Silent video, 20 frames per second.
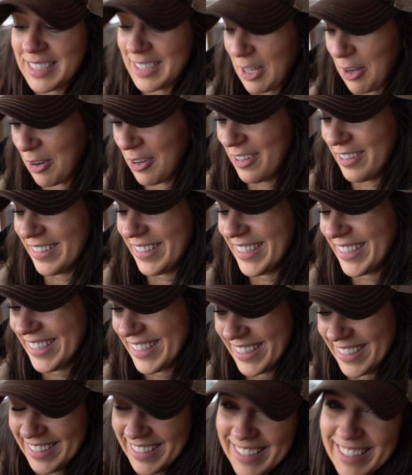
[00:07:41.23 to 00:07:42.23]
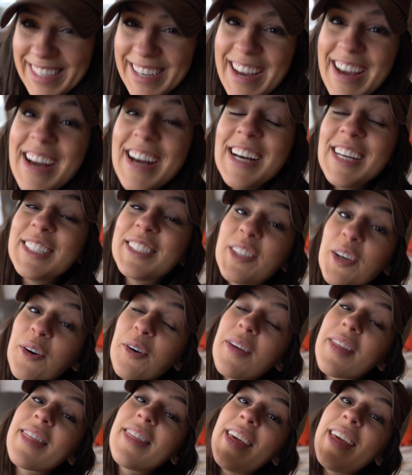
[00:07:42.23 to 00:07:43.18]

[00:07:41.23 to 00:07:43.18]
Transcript: so... So